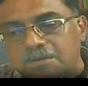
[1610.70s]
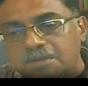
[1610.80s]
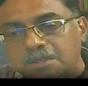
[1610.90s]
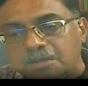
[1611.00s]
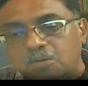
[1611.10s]

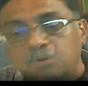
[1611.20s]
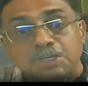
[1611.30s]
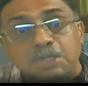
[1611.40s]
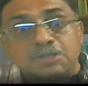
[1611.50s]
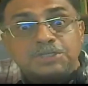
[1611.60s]
the
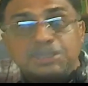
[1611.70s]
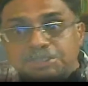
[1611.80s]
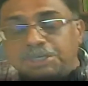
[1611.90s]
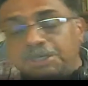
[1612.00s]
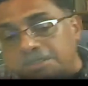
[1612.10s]
ocean
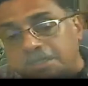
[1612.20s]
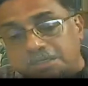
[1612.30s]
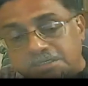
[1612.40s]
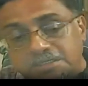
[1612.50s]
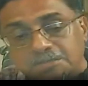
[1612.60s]
treaty that
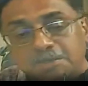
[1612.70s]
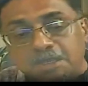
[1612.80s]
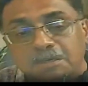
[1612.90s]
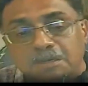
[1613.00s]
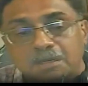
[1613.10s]
has
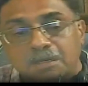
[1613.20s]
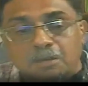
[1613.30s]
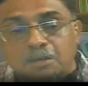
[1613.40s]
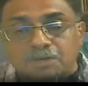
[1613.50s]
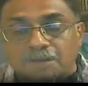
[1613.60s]
been
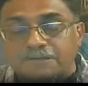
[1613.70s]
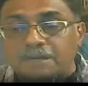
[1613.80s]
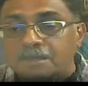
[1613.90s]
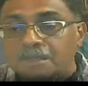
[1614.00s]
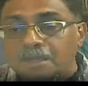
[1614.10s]
now
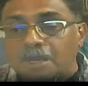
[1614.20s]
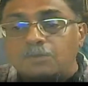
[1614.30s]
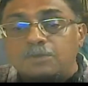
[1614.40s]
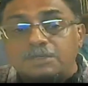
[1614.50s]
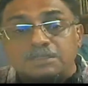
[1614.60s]
drafted,
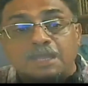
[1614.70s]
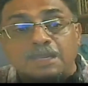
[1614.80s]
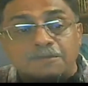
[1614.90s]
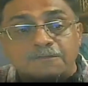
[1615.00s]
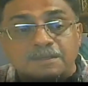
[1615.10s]
how it
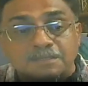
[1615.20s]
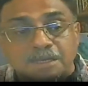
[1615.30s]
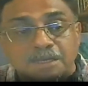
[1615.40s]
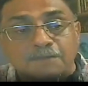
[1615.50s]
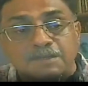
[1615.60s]
can affect
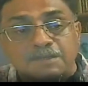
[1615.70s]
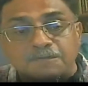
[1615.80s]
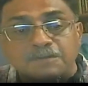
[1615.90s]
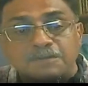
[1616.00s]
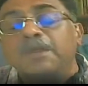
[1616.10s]
an average
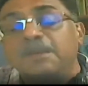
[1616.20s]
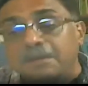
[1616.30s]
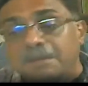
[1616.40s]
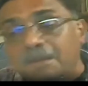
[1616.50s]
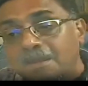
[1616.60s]
fisherman
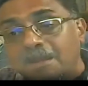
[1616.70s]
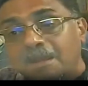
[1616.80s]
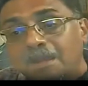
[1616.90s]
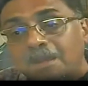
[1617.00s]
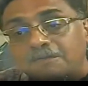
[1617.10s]

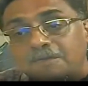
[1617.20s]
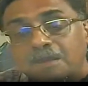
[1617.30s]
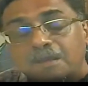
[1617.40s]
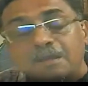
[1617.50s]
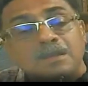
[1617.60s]
uh,
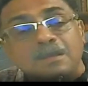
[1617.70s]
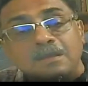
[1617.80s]
uh,